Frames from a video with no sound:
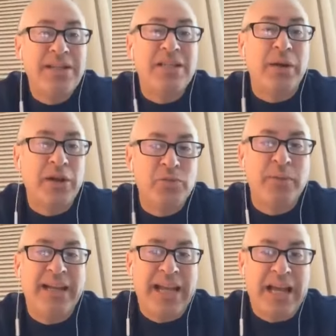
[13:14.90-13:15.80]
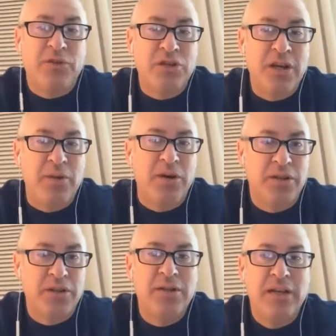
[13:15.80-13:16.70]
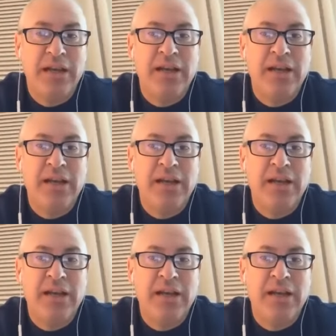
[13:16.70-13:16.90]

see why you're spending half your time on this.